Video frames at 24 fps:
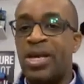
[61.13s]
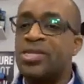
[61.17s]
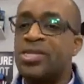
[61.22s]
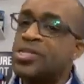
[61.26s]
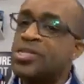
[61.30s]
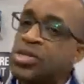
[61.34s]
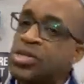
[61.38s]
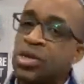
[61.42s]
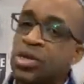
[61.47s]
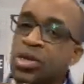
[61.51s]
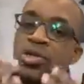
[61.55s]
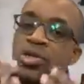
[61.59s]
Not
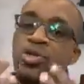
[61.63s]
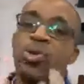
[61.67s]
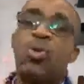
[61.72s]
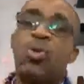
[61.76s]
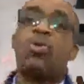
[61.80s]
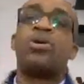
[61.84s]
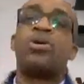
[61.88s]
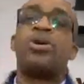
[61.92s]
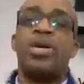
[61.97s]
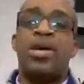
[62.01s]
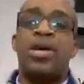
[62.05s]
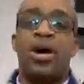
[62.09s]
necessarily
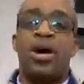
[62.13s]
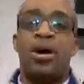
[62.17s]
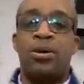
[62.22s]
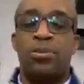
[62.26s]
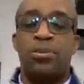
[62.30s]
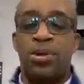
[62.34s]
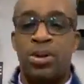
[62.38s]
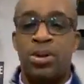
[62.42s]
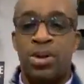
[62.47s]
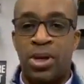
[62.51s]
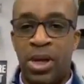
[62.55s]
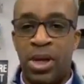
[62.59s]
toward
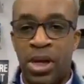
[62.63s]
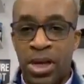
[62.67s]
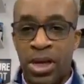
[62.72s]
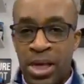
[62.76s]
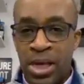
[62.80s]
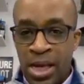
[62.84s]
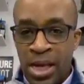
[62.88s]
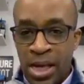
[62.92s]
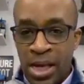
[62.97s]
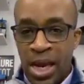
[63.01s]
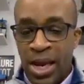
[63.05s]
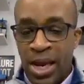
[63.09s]

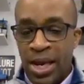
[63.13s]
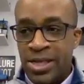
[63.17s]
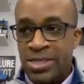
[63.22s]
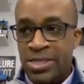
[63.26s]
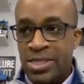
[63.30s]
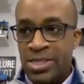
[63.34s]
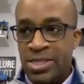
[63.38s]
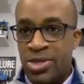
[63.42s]
accountability, not